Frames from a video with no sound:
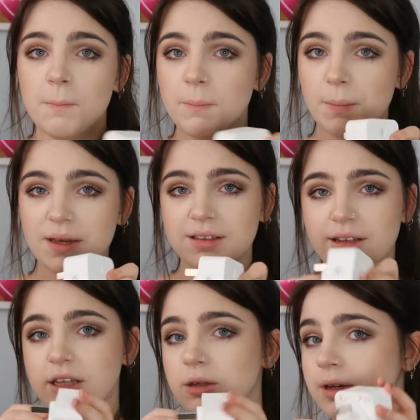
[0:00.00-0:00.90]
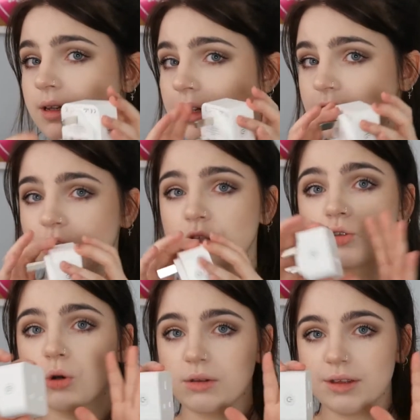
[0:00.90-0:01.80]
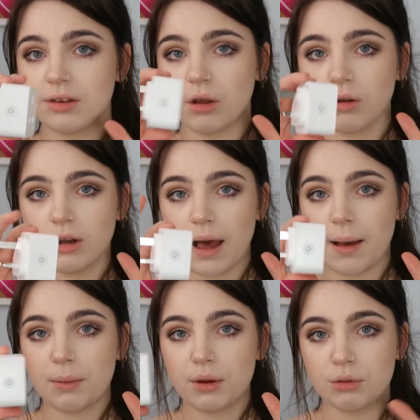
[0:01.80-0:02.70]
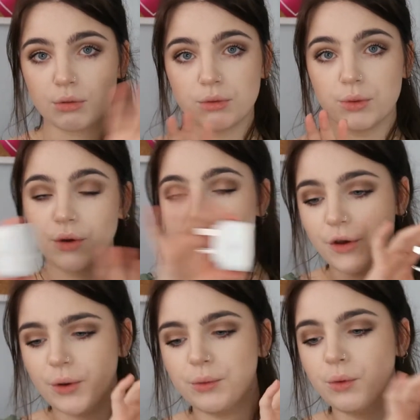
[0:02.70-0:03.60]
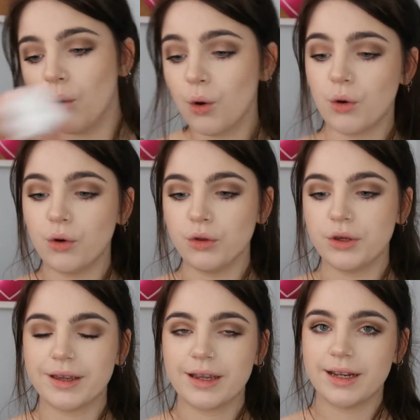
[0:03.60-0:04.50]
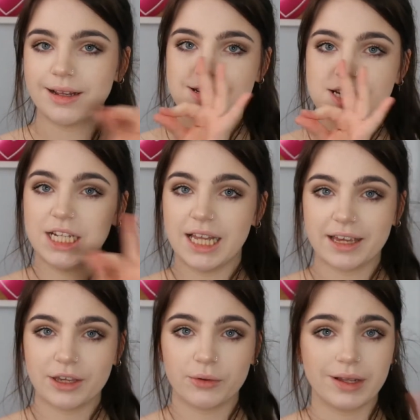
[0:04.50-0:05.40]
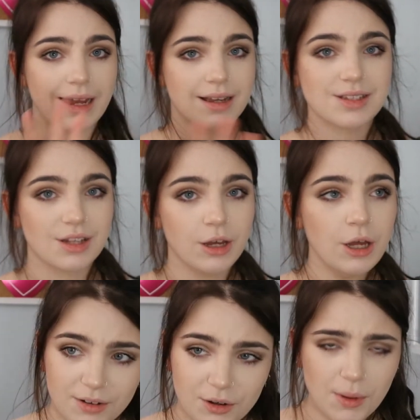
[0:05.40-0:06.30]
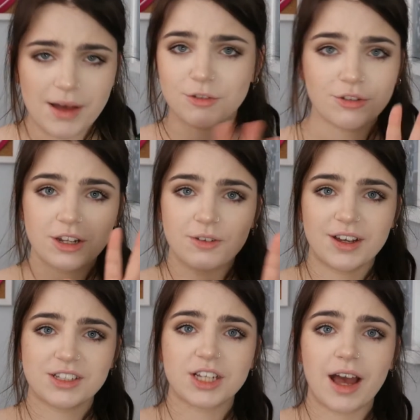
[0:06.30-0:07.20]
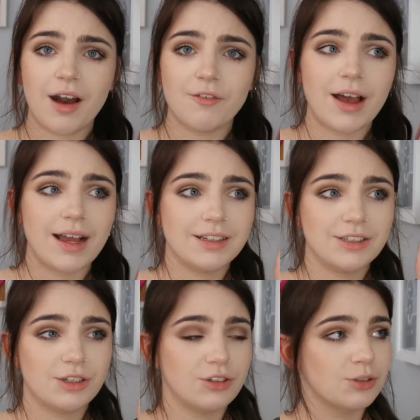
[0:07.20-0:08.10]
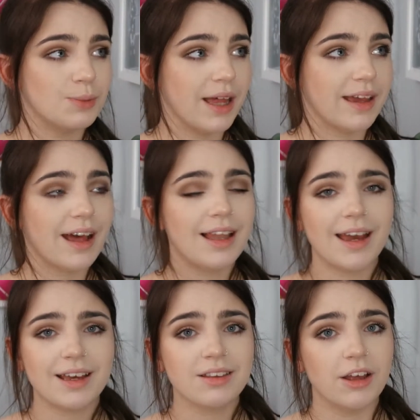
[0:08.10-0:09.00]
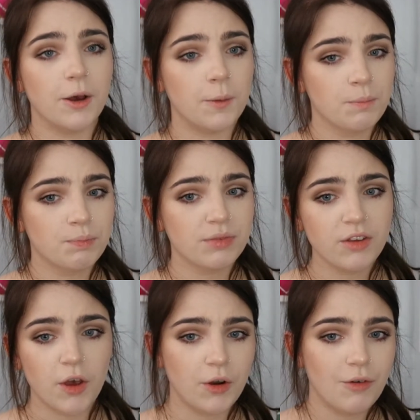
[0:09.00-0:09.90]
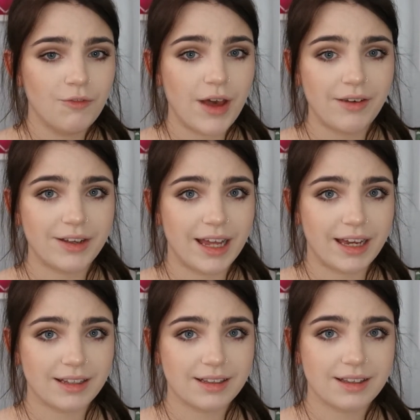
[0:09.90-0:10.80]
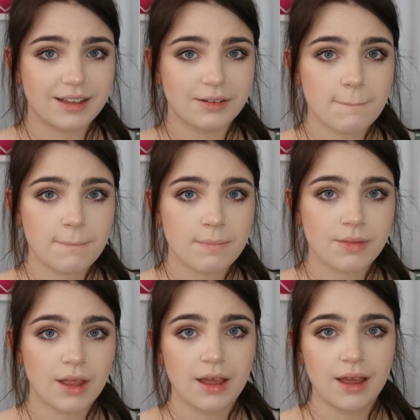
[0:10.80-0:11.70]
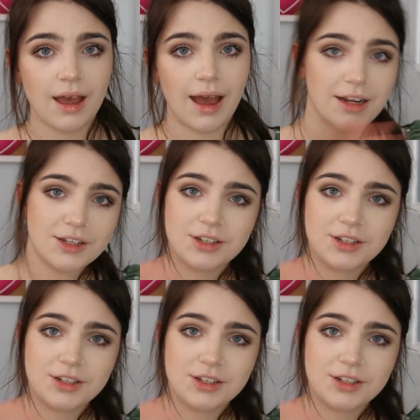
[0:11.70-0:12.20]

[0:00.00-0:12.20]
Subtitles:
but basically you can either control this on an app through your phone, or you can connect it to like your Alexa or whatever other device you have, and you can just be like, Alexa, turn on fairy lights, and it